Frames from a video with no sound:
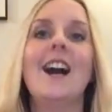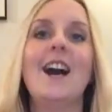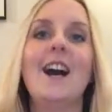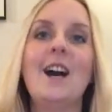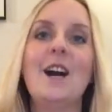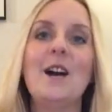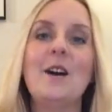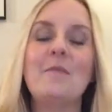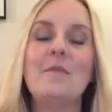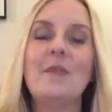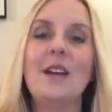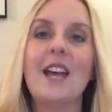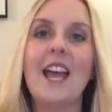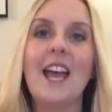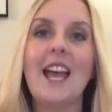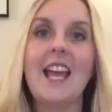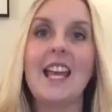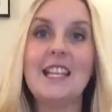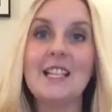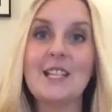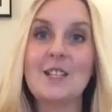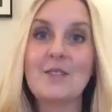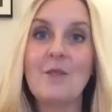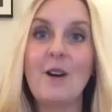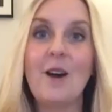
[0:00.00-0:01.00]
Um,
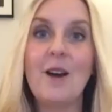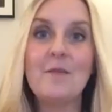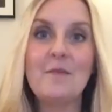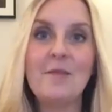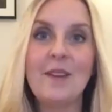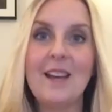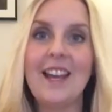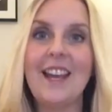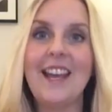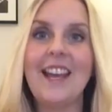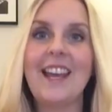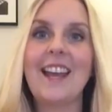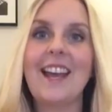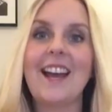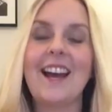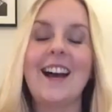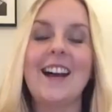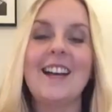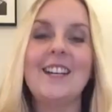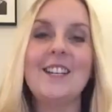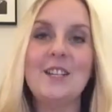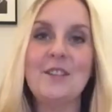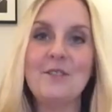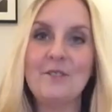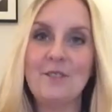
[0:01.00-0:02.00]
it's quite big.
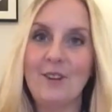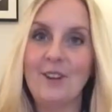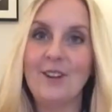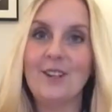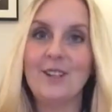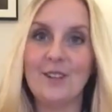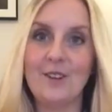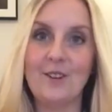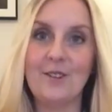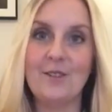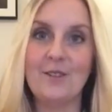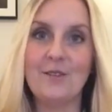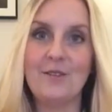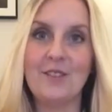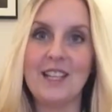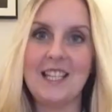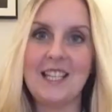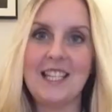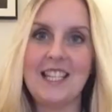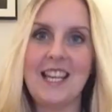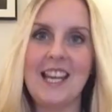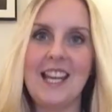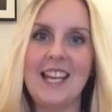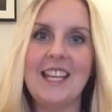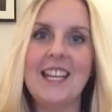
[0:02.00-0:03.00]
You would all
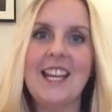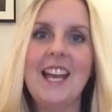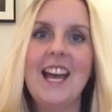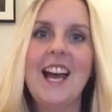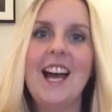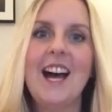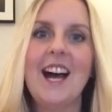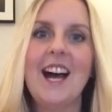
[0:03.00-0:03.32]
fit in.